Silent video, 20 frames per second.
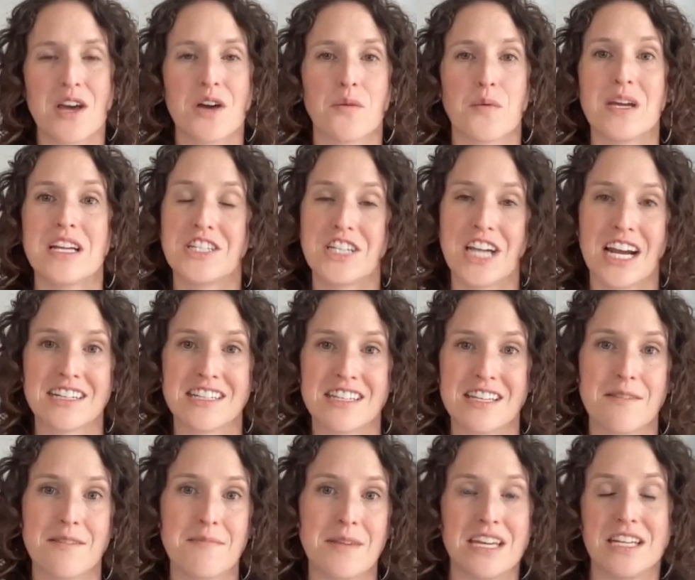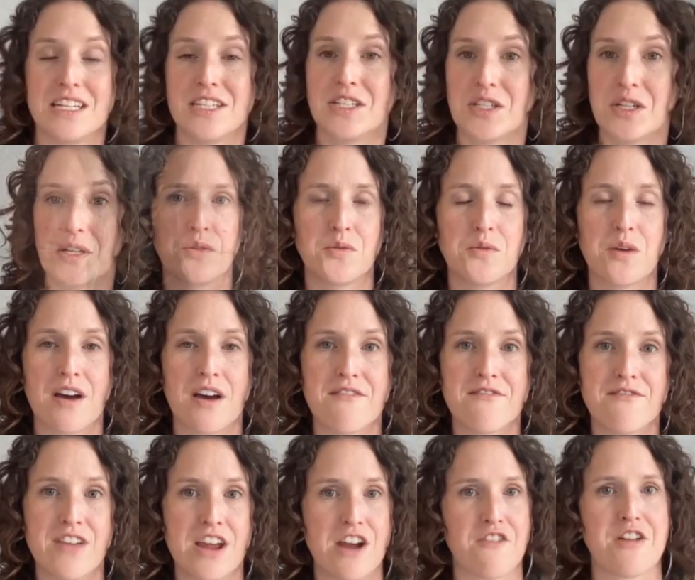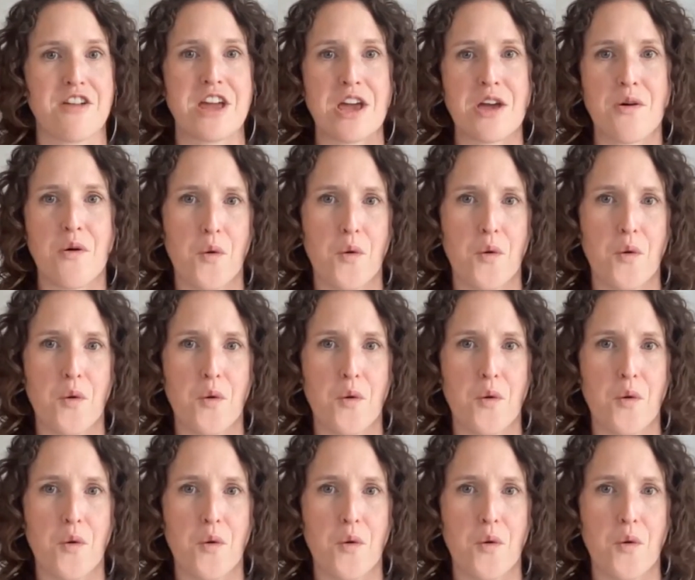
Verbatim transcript: we inject them into a very